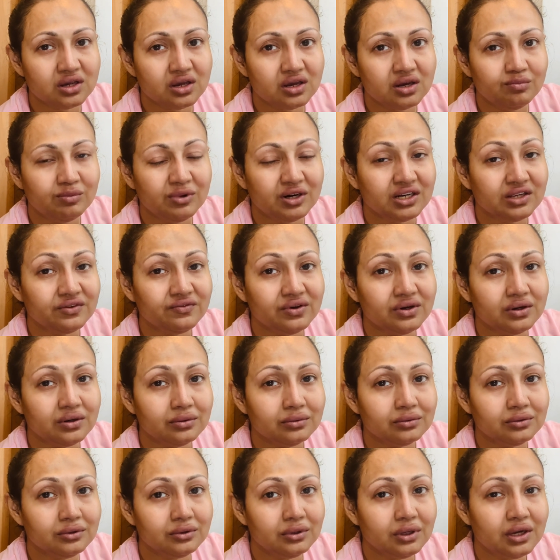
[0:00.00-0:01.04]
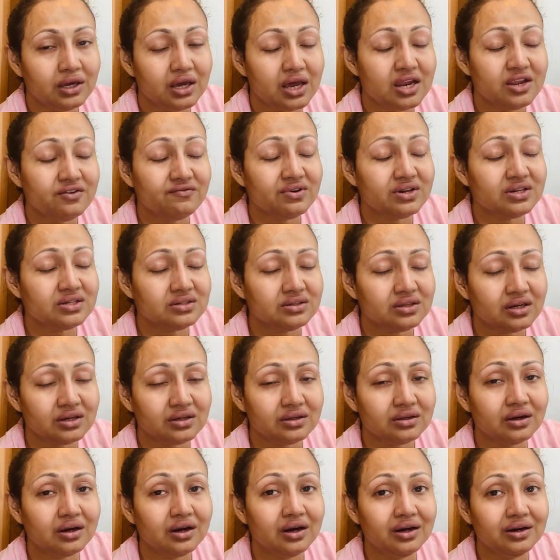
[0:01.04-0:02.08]
But if I see that
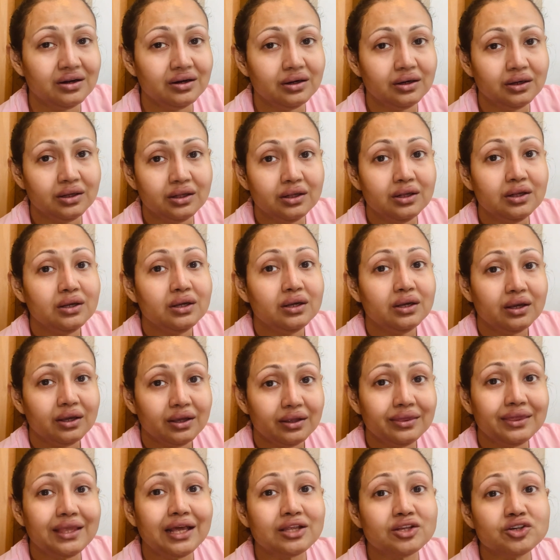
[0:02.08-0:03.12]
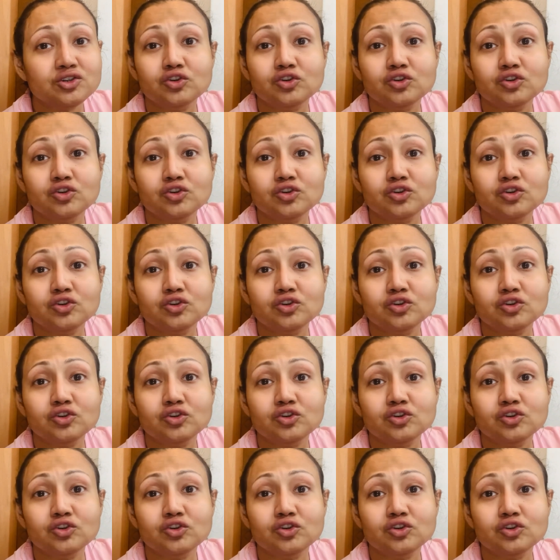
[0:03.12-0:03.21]
that's